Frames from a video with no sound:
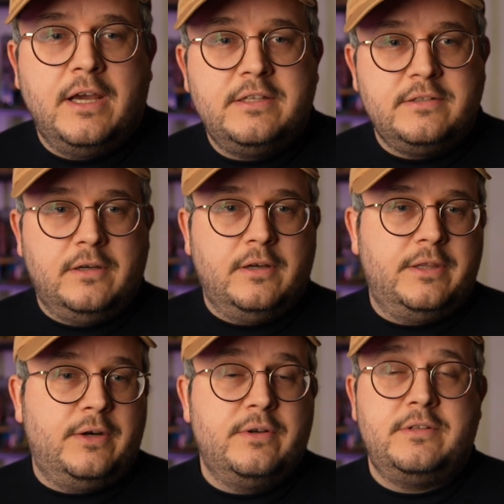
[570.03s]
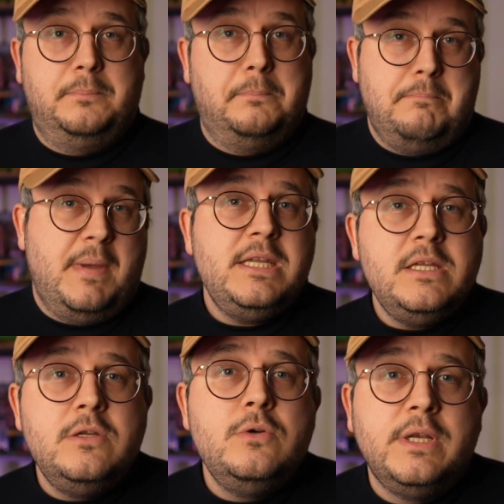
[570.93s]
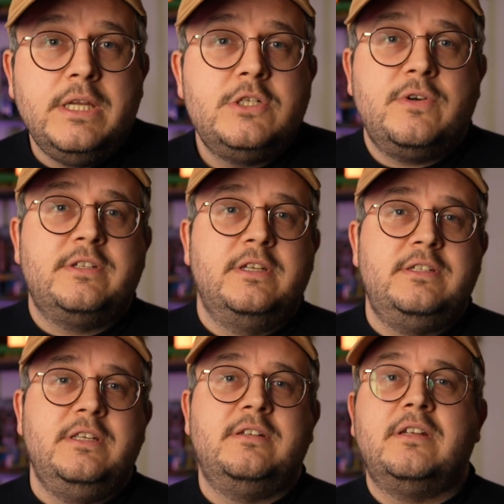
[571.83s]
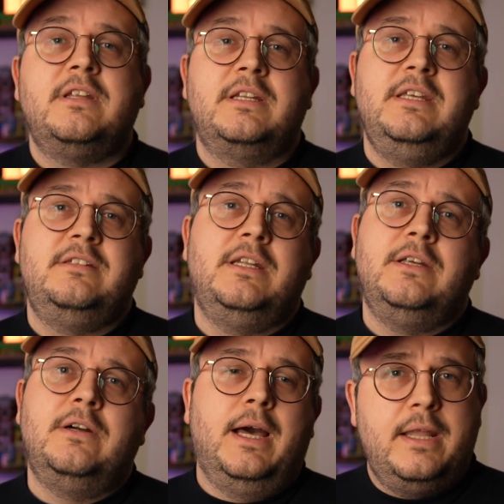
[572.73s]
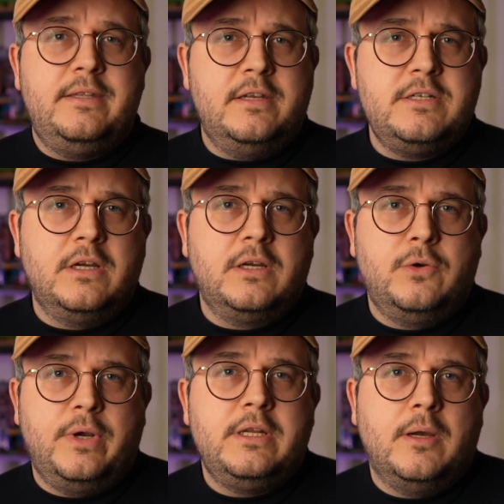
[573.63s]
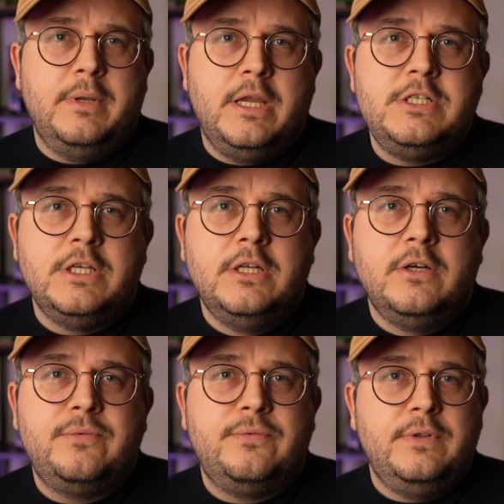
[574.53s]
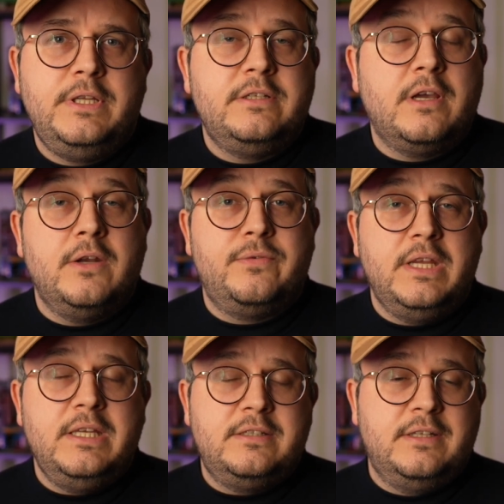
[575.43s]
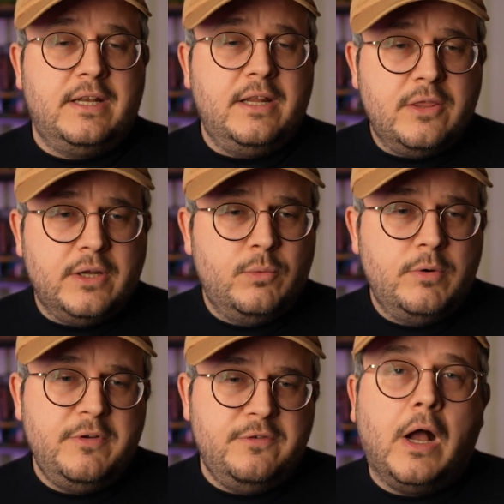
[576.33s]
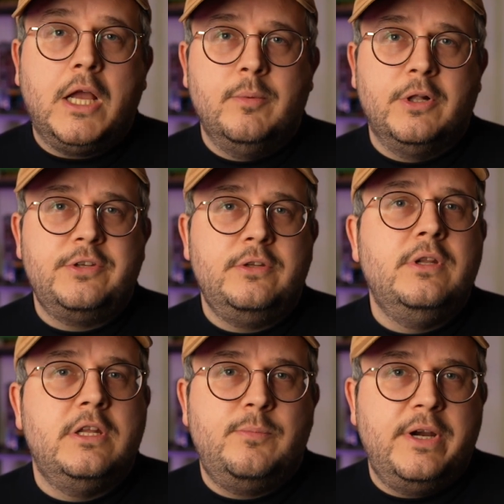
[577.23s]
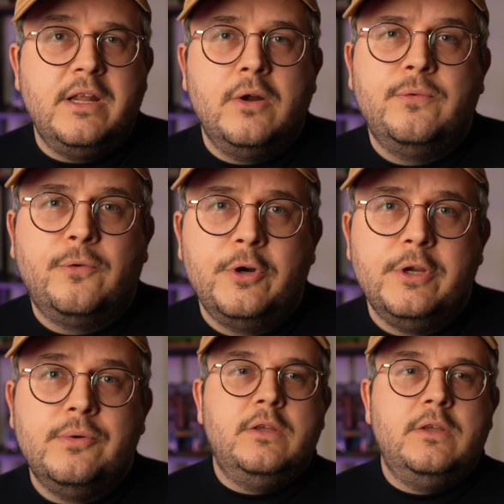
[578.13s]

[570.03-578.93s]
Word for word: I saw there's many new and interesting CSS techniques in here and it's such a great combination of these kind of things that I thought it would be valuable to do this breakdown for you.